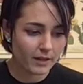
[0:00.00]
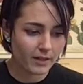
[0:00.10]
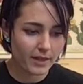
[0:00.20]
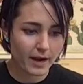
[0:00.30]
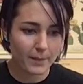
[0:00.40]

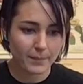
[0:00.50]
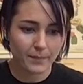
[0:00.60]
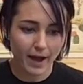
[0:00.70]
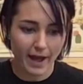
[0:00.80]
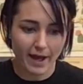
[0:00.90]
that I
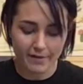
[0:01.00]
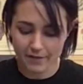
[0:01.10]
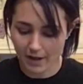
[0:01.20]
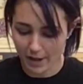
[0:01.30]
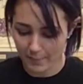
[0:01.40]
have
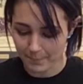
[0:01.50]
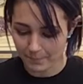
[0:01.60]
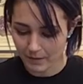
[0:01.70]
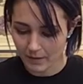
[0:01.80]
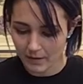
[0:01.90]

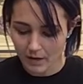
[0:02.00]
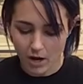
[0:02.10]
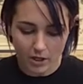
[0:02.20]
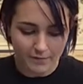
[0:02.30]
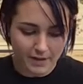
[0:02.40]

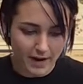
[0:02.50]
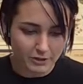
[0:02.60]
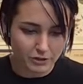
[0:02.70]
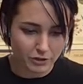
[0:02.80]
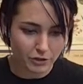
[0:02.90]
all of the
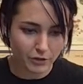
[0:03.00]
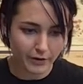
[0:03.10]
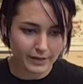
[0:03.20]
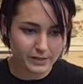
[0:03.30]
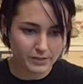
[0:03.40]
hydrogen
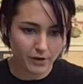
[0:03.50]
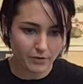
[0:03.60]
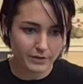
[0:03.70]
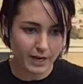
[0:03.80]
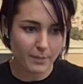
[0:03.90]
chloride
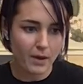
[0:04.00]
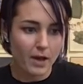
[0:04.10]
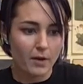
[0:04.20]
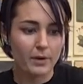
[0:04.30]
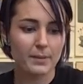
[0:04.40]
soaked up,
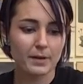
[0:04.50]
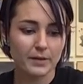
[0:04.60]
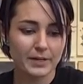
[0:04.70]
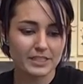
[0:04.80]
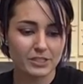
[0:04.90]
what I'm
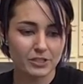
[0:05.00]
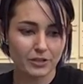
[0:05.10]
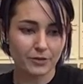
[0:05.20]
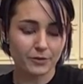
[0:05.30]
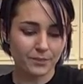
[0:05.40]
going to
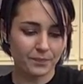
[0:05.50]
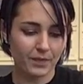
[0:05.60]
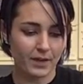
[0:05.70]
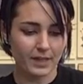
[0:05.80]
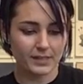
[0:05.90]
do
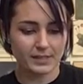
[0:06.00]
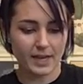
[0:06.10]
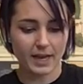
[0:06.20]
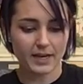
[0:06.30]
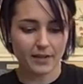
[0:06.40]
is
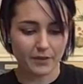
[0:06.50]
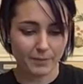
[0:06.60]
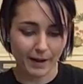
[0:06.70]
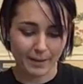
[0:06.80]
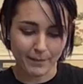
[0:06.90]
take another
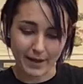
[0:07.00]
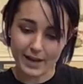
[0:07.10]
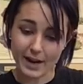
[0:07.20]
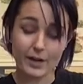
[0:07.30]
pipette.